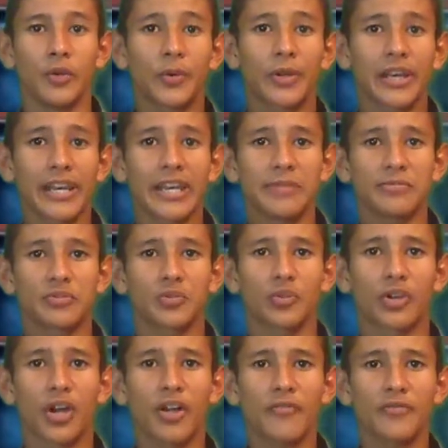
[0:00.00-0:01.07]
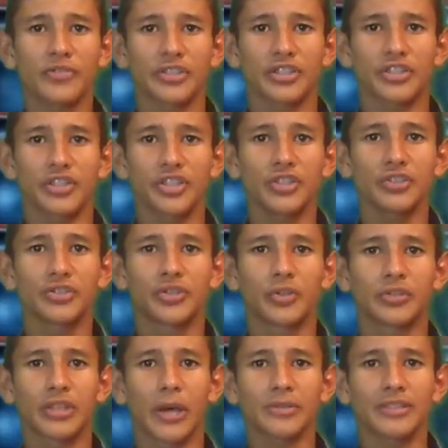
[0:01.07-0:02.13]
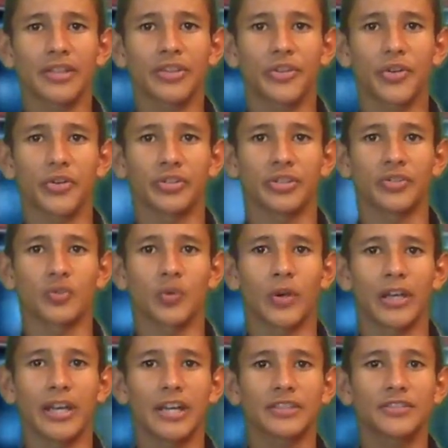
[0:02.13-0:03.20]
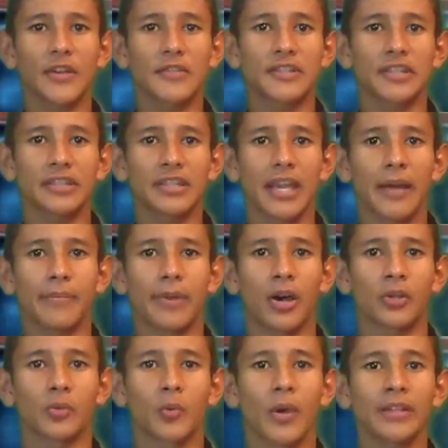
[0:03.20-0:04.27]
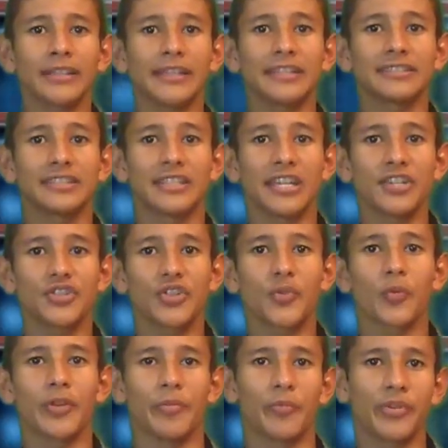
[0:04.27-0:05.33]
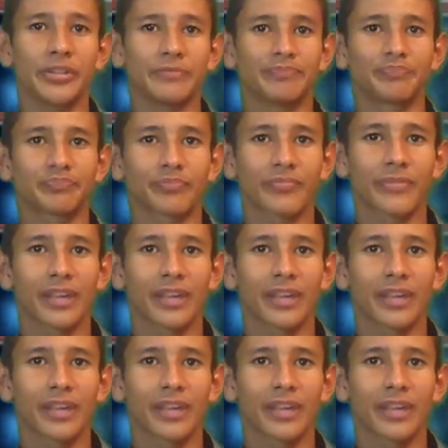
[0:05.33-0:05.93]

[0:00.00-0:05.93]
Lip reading: who claims to come from the year 2013 to alert society about what the destination will bring.